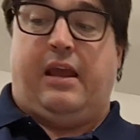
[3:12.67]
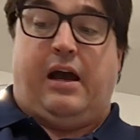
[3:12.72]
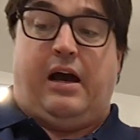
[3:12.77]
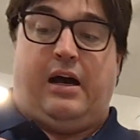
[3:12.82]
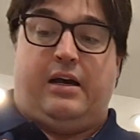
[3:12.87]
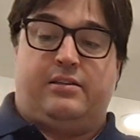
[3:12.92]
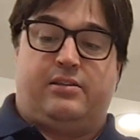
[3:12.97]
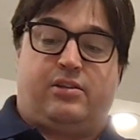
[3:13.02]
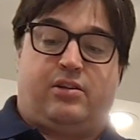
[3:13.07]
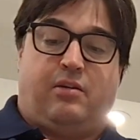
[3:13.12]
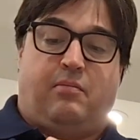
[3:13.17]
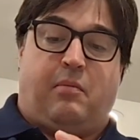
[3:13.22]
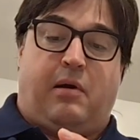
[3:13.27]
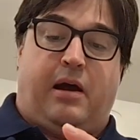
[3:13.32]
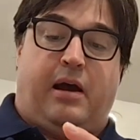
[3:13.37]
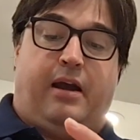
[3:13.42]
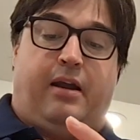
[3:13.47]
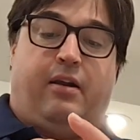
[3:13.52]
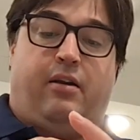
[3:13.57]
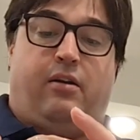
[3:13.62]
Oscar
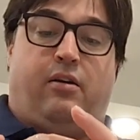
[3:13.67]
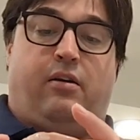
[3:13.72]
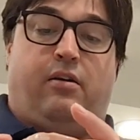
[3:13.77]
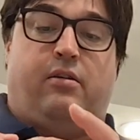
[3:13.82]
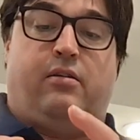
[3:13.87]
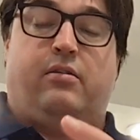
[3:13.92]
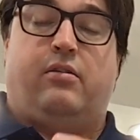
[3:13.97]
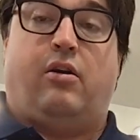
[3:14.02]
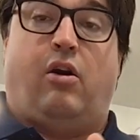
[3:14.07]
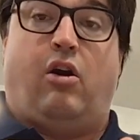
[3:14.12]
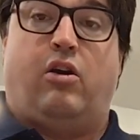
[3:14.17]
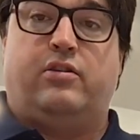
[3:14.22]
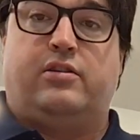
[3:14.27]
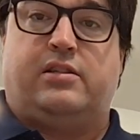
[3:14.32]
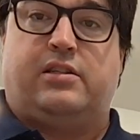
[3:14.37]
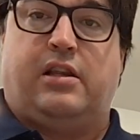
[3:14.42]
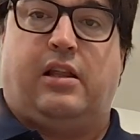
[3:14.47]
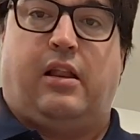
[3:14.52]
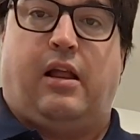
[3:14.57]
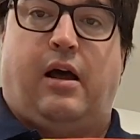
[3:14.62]
Mayer hard
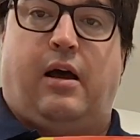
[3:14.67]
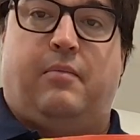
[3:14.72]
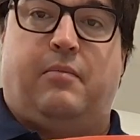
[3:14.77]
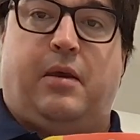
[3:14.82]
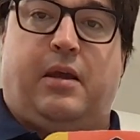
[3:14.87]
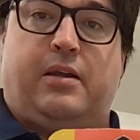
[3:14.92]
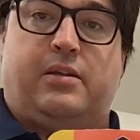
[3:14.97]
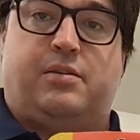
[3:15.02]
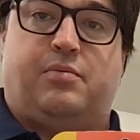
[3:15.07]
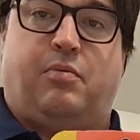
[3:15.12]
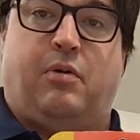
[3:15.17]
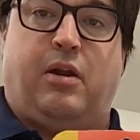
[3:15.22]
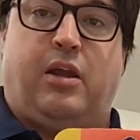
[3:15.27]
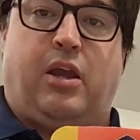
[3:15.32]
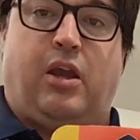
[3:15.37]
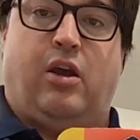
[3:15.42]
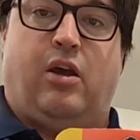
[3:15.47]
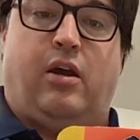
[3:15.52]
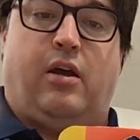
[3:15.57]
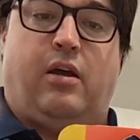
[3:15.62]
salami. It's pretty
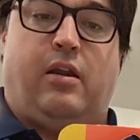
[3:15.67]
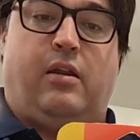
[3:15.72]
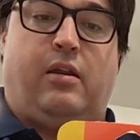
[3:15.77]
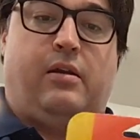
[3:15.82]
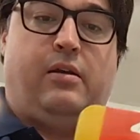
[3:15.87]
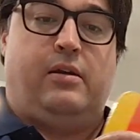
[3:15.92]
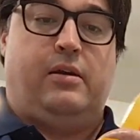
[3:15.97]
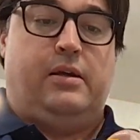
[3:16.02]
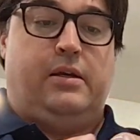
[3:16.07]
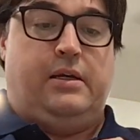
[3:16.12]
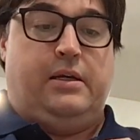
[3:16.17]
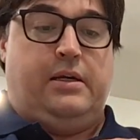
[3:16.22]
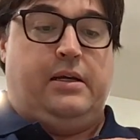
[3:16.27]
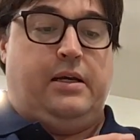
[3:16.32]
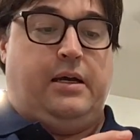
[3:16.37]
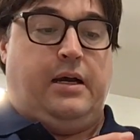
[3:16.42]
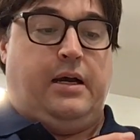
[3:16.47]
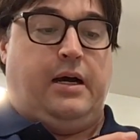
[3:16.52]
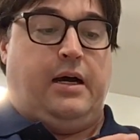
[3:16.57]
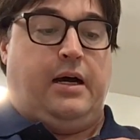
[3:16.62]
good.
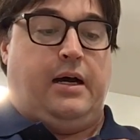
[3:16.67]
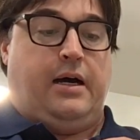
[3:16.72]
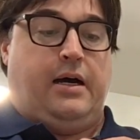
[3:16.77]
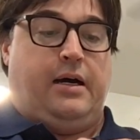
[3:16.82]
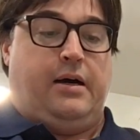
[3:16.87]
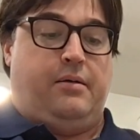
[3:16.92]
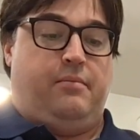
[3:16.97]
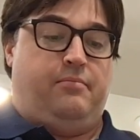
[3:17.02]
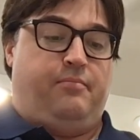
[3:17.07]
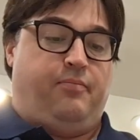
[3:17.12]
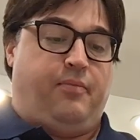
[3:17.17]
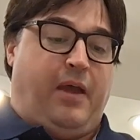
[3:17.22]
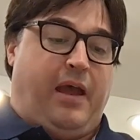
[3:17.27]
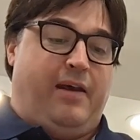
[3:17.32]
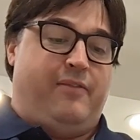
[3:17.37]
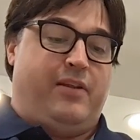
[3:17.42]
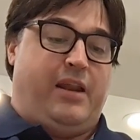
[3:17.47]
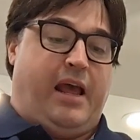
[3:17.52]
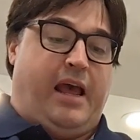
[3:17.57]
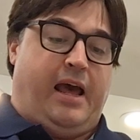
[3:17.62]
I
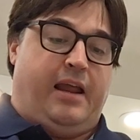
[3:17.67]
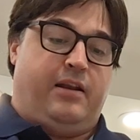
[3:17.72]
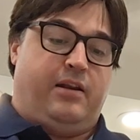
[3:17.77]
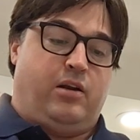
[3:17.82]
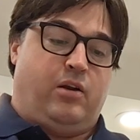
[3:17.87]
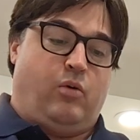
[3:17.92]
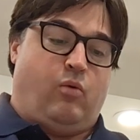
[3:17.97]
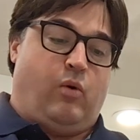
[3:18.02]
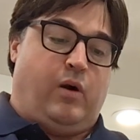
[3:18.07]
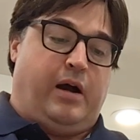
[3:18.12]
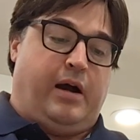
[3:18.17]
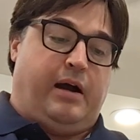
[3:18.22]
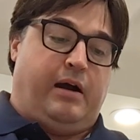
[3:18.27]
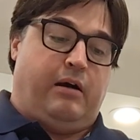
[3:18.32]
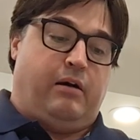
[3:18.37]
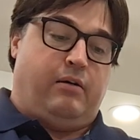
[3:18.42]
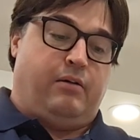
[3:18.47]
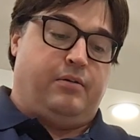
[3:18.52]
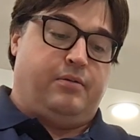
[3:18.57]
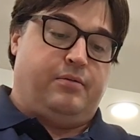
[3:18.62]
haven't had it in a
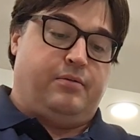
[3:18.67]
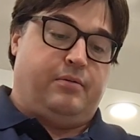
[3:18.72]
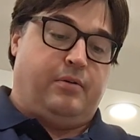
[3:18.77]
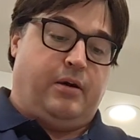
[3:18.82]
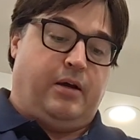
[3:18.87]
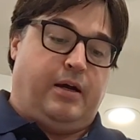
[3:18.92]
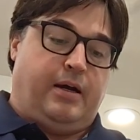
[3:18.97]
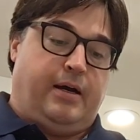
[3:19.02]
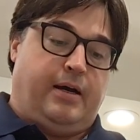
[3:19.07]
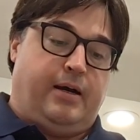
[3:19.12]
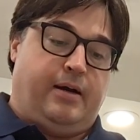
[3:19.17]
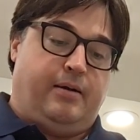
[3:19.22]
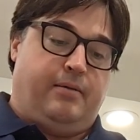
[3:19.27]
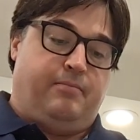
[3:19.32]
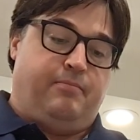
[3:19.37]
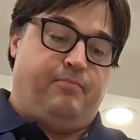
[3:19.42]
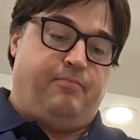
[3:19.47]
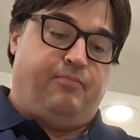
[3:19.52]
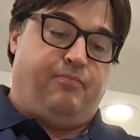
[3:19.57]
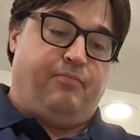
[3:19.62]
while,
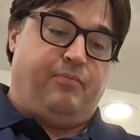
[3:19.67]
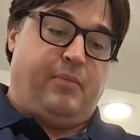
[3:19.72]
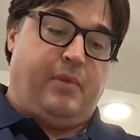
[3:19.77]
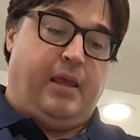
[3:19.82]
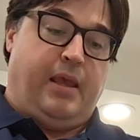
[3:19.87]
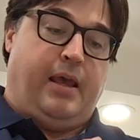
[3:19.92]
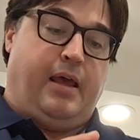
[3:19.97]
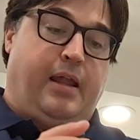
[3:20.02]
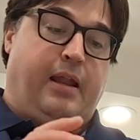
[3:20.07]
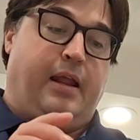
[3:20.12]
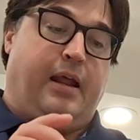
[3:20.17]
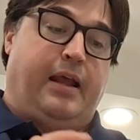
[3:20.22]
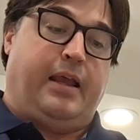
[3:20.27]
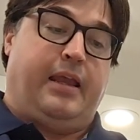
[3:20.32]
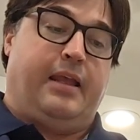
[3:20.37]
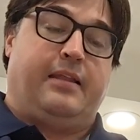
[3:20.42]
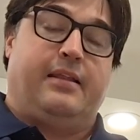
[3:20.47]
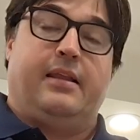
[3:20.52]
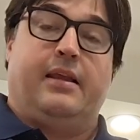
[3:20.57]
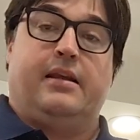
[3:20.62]
and I
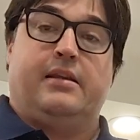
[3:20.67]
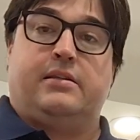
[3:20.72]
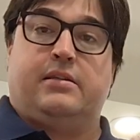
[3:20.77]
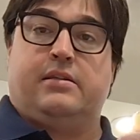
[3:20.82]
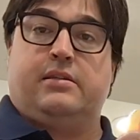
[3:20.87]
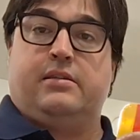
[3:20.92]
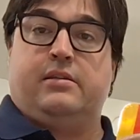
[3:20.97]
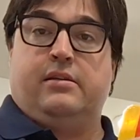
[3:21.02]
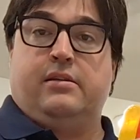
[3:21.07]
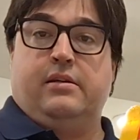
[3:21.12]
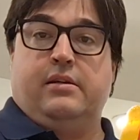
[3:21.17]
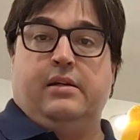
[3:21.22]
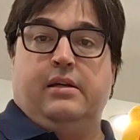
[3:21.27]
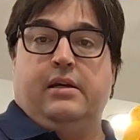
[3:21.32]
get this.